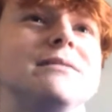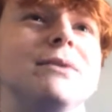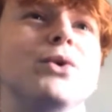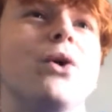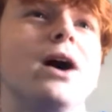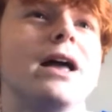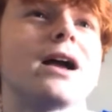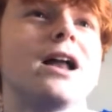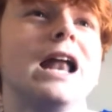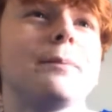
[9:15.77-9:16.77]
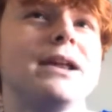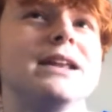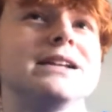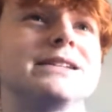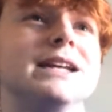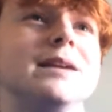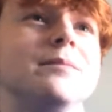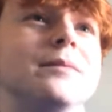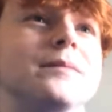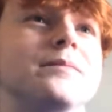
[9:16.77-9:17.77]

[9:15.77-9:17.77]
Maguire clapping their team.